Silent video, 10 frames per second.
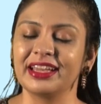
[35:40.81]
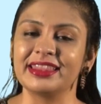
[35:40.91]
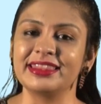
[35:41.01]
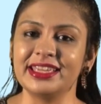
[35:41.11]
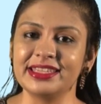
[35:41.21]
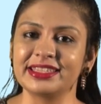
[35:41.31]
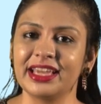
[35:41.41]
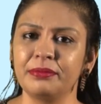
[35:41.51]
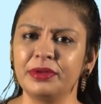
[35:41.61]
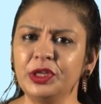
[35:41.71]
these
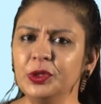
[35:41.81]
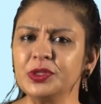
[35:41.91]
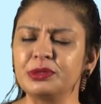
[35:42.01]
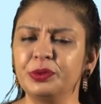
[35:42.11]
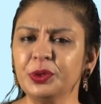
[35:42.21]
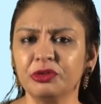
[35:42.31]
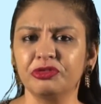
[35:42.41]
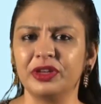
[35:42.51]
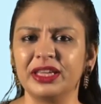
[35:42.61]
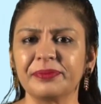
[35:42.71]
can be used
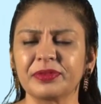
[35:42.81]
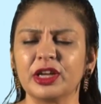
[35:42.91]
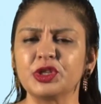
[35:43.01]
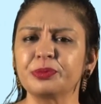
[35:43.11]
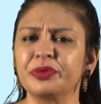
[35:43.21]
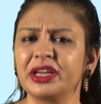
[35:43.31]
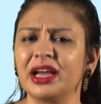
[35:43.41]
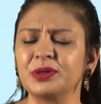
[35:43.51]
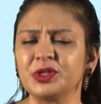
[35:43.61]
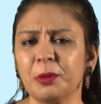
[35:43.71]
beautifully to bring
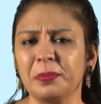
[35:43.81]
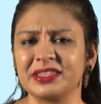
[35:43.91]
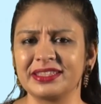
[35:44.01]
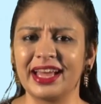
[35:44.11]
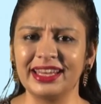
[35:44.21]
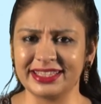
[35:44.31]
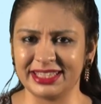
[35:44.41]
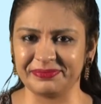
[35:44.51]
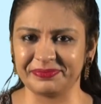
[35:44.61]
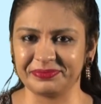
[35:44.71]
out your personality.